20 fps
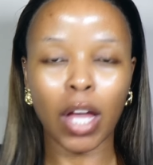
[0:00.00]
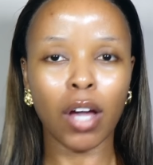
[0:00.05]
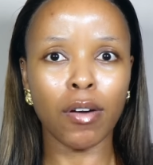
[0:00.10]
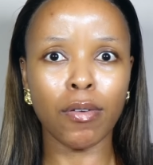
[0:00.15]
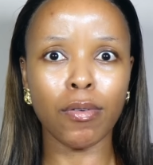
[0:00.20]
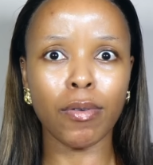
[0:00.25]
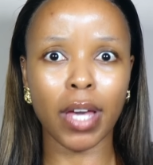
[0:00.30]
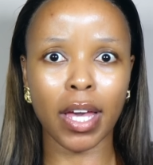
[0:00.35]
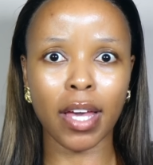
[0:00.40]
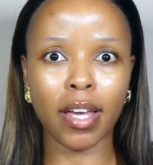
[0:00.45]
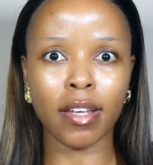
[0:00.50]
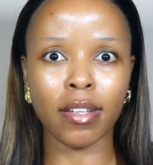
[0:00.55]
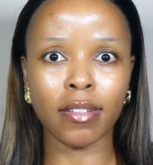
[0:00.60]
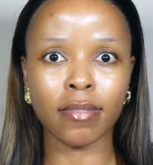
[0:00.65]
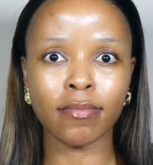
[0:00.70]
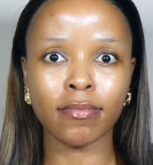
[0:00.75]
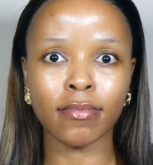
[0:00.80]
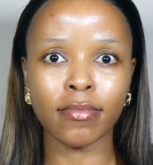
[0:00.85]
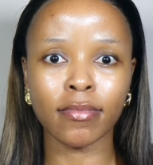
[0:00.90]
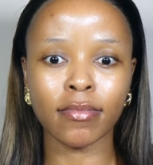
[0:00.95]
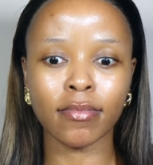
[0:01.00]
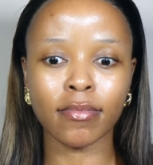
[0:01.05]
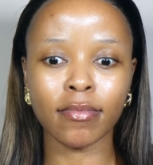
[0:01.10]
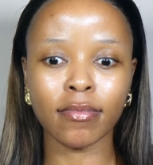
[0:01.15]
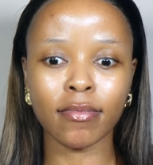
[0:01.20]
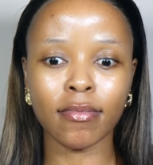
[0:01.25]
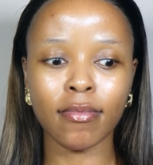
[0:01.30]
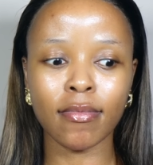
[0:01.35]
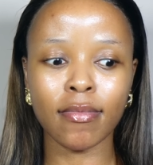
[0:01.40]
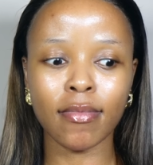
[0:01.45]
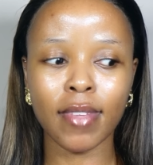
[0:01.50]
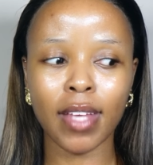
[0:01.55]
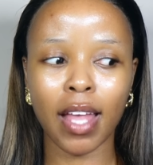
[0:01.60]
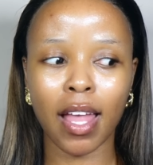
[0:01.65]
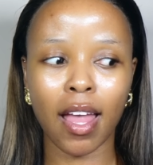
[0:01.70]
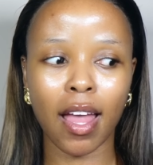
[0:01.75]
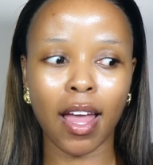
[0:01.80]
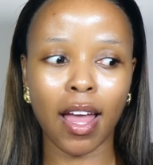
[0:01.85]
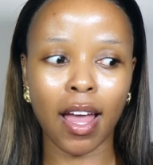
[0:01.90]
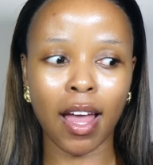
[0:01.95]
okay.
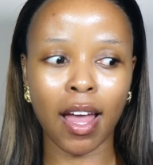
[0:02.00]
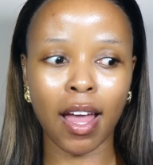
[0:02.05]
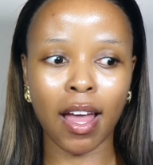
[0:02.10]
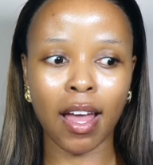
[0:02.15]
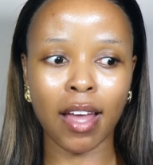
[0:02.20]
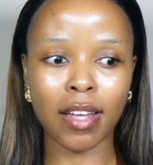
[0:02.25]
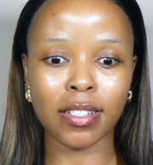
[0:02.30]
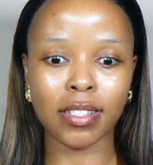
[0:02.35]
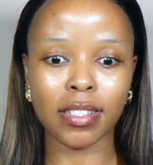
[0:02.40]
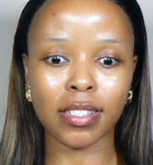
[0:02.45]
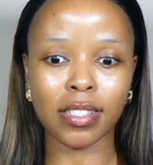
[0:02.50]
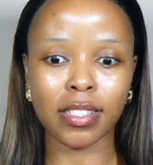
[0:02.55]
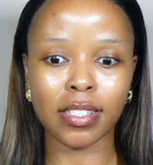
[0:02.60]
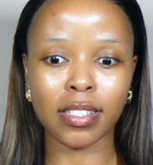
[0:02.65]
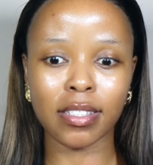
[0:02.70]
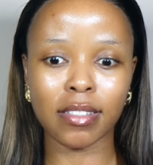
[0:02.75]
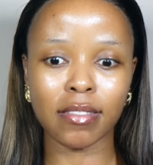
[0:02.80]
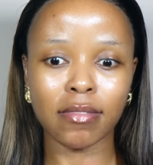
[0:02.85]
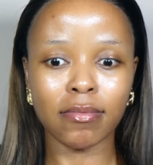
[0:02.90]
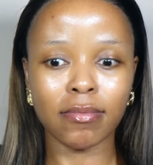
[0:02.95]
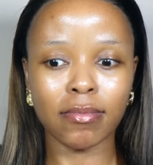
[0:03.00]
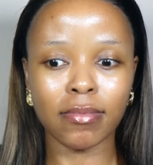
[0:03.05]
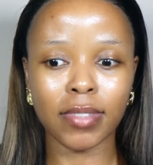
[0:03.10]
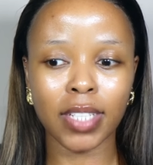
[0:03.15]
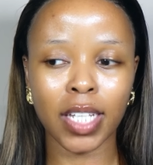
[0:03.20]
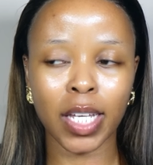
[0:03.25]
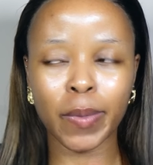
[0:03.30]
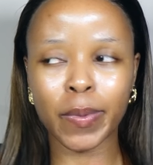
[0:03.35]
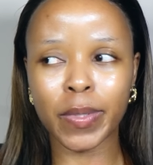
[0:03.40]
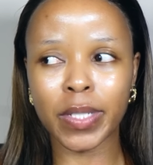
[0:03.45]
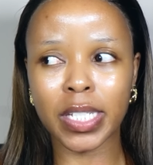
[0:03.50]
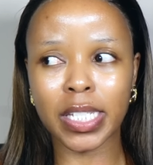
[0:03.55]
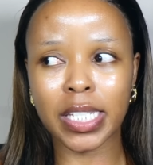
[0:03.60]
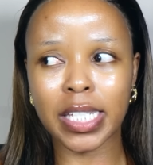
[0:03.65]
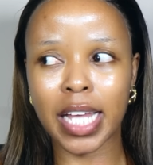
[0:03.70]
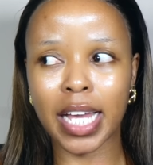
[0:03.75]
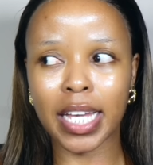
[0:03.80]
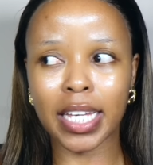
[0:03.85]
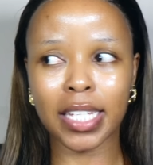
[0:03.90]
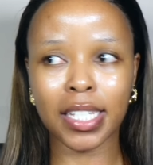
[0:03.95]
And he was just
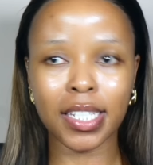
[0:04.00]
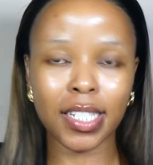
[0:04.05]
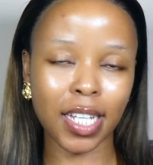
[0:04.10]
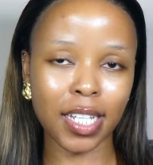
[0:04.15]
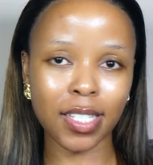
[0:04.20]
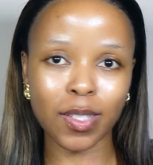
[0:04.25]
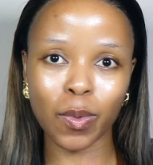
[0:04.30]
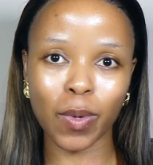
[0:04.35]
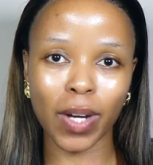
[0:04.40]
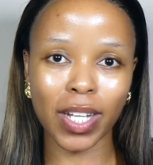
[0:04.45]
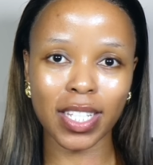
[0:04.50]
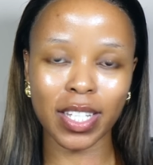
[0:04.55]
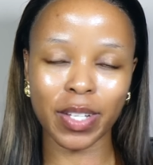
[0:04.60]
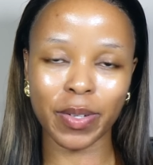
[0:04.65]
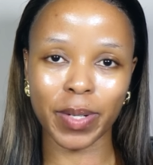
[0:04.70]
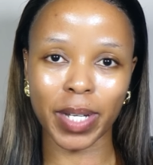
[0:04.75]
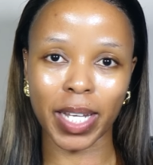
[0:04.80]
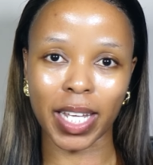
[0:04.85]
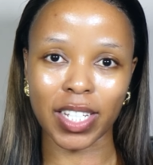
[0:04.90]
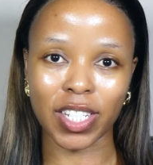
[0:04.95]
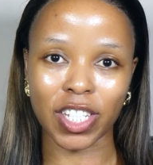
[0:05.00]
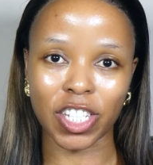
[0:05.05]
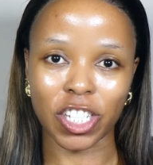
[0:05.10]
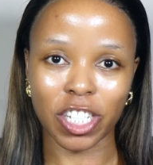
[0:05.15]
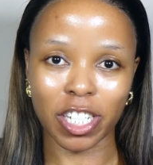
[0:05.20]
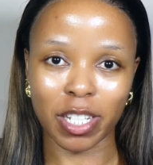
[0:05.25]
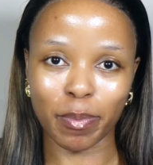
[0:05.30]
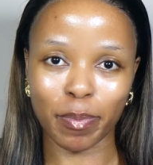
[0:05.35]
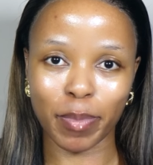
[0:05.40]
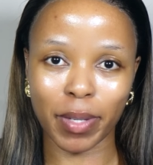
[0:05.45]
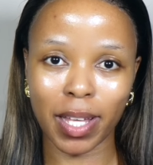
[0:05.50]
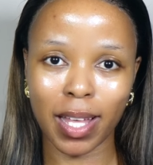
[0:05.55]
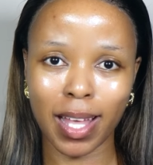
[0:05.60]
like, he doesn't want a relationship.